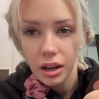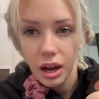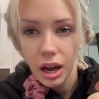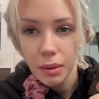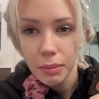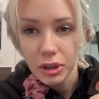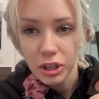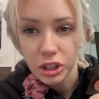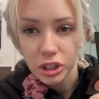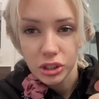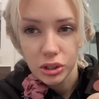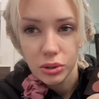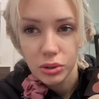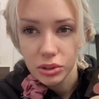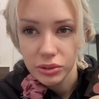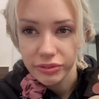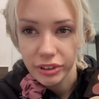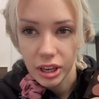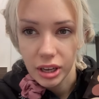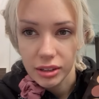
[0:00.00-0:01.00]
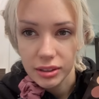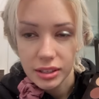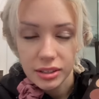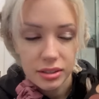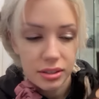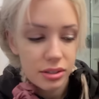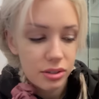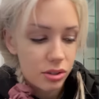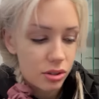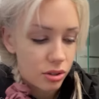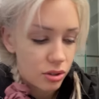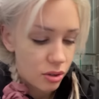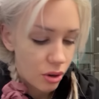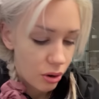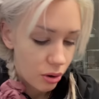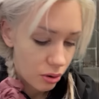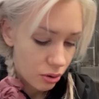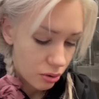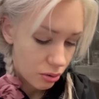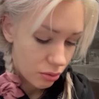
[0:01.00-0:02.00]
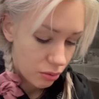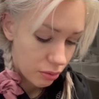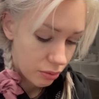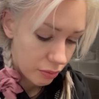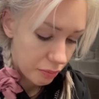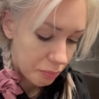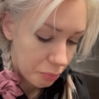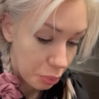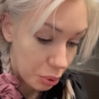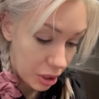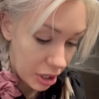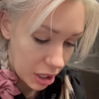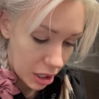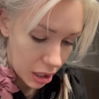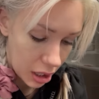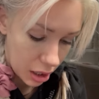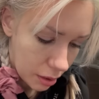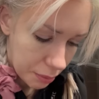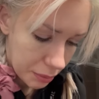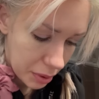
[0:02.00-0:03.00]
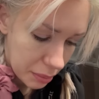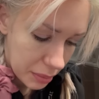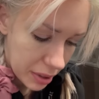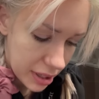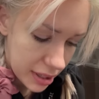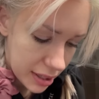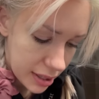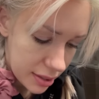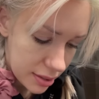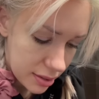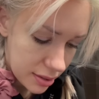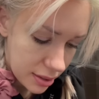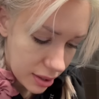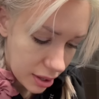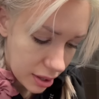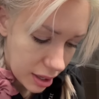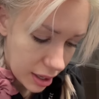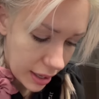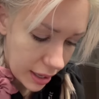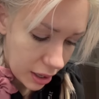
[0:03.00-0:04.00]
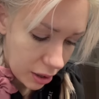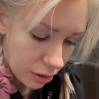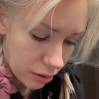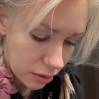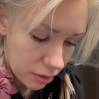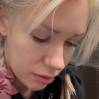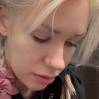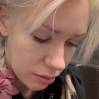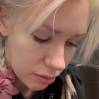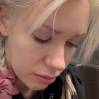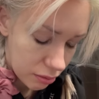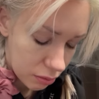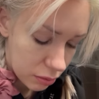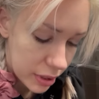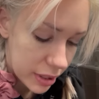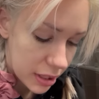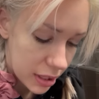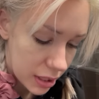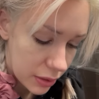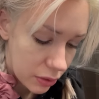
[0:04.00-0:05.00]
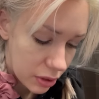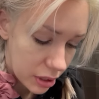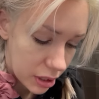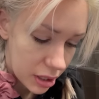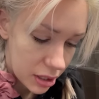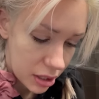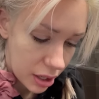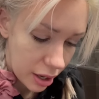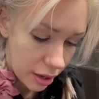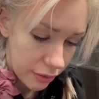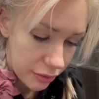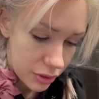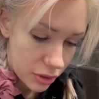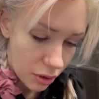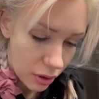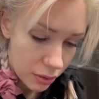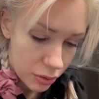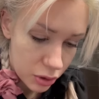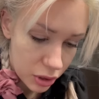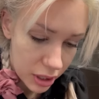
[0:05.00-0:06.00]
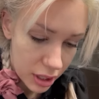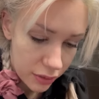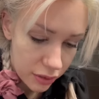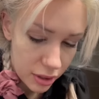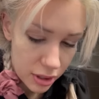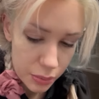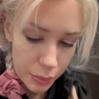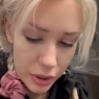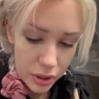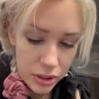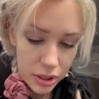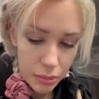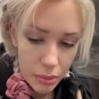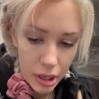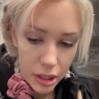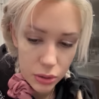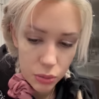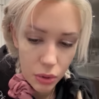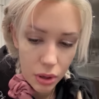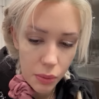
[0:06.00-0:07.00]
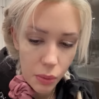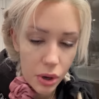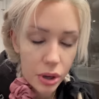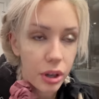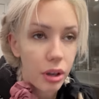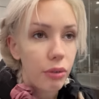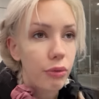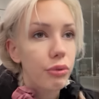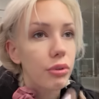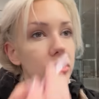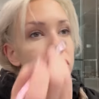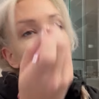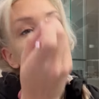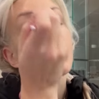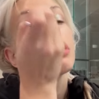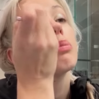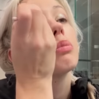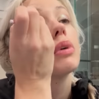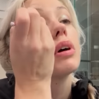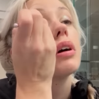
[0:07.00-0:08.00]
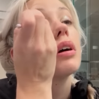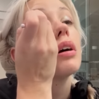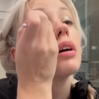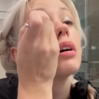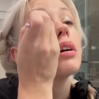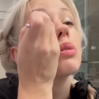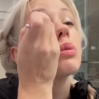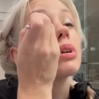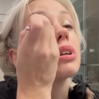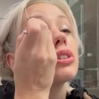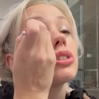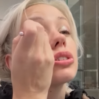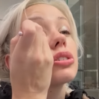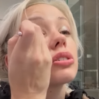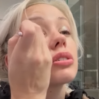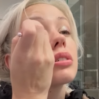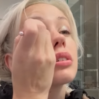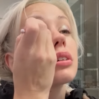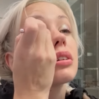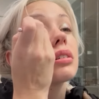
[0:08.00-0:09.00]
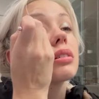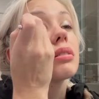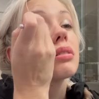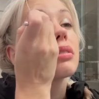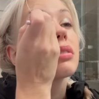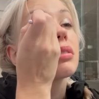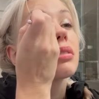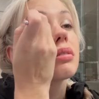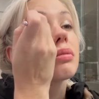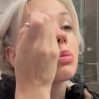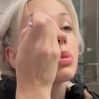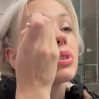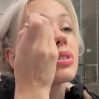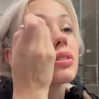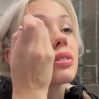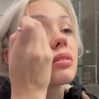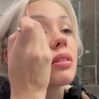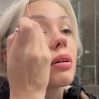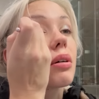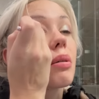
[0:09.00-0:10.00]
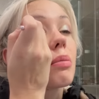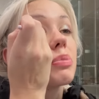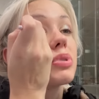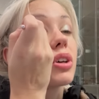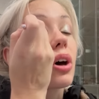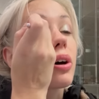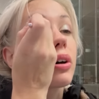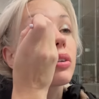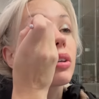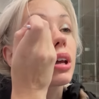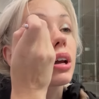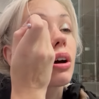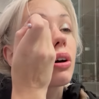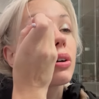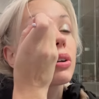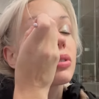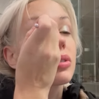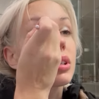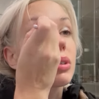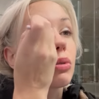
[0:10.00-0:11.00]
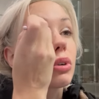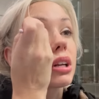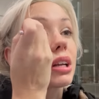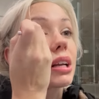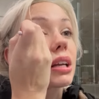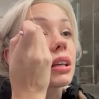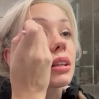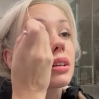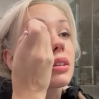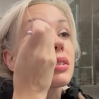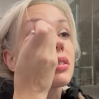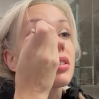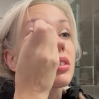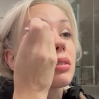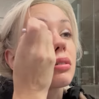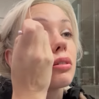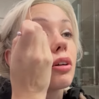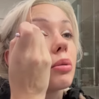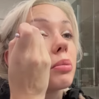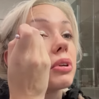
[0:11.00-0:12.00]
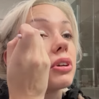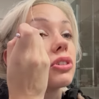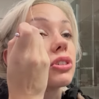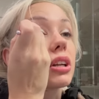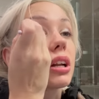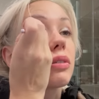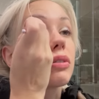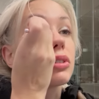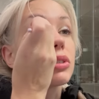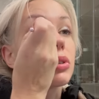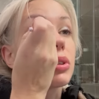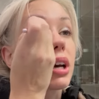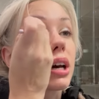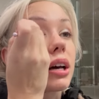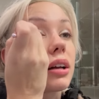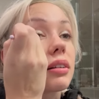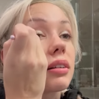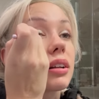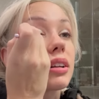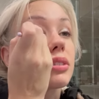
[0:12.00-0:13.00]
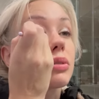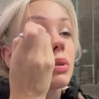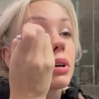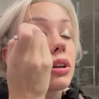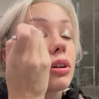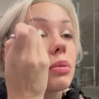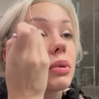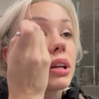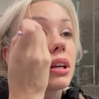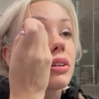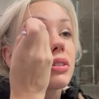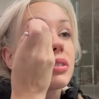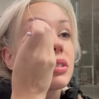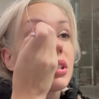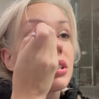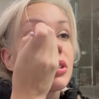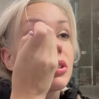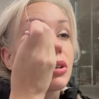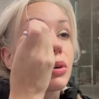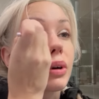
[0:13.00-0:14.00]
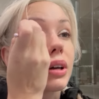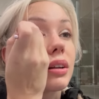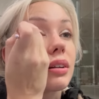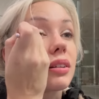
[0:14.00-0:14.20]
I'm a huge fan. This is so pretty. But my year started out really, really tough. So I was training for this boxing match while working full time, which was absurd, like honestly ridiculous, and nobody should ever do that. And that's why nobody else did do it.